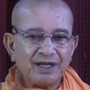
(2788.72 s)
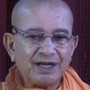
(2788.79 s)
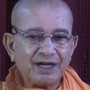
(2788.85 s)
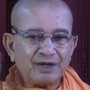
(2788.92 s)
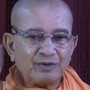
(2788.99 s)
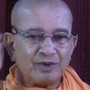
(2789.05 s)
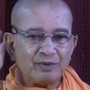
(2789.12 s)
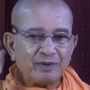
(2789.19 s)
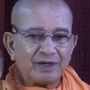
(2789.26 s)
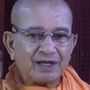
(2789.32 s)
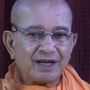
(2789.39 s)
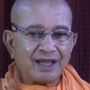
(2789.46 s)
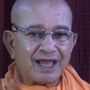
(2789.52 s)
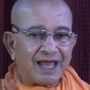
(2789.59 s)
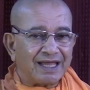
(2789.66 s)
it will be
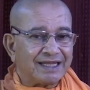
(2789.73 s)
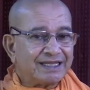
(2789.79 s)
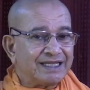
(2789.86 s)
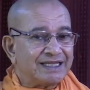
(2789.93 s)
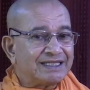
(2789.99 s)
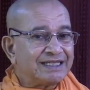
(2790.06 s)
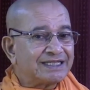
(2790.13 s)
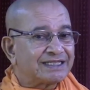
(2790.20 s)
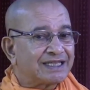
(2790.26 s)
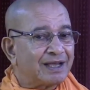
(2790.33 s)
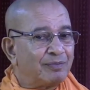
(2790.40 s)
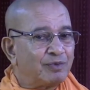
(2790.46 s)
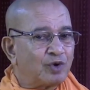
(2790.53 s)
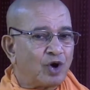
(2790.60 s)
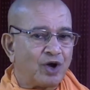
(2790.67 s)
telling. This is
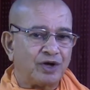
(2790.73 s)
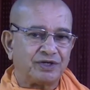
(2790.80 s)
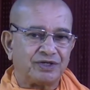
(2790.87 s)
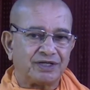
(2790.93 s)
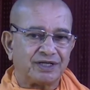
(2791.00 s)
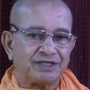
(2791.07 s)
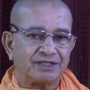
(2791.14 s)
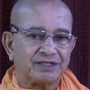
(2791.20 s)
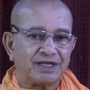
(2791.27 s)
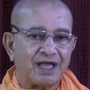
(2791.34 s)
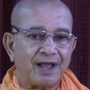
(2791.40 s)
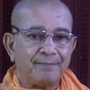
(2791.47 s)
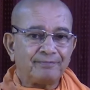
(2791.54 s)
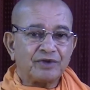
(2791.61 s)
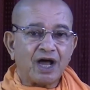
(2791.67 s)
subconscious.
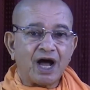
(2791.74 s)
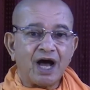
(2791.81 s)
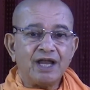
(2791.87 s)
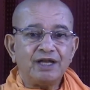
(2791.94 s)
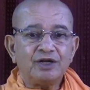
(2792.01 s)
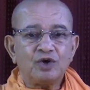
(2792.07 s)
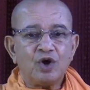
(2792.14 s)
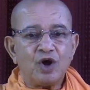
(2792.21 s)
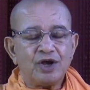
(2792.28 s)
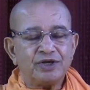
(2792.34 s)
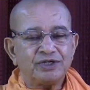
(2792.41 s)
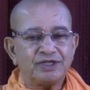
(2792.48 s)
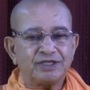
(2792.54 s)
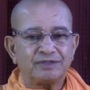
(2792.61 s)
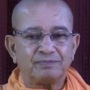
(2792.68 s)

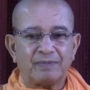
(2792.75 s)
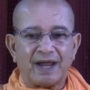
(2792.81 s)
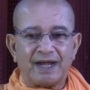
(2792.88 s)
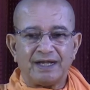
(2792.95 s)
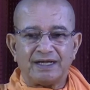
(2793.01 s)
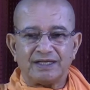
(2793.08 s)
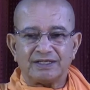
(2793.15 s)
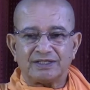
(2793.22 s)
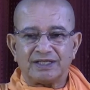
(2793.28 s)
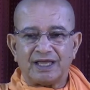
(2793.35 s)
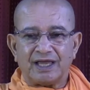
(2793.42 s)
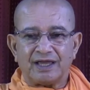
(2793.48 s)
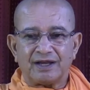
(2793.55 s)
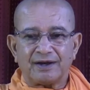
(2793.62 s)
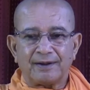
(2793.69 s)
Unconscious mind is
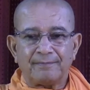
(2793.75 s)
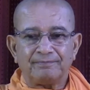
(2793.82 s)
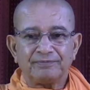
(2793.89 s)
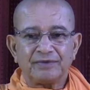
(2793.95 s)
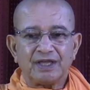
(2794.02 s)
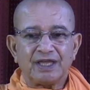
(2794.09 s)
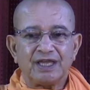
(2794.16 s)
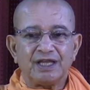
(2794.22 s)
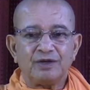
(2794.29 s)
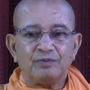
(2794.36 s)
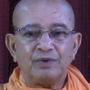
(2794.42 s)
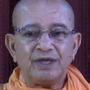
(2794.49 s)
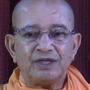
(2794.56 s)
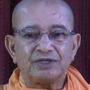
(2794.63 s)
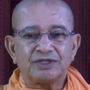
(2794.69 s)
there, in
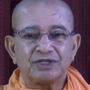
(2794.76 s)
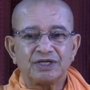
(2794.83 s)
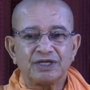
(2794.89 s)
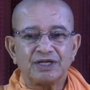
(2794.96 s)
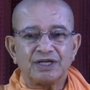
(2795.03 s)
which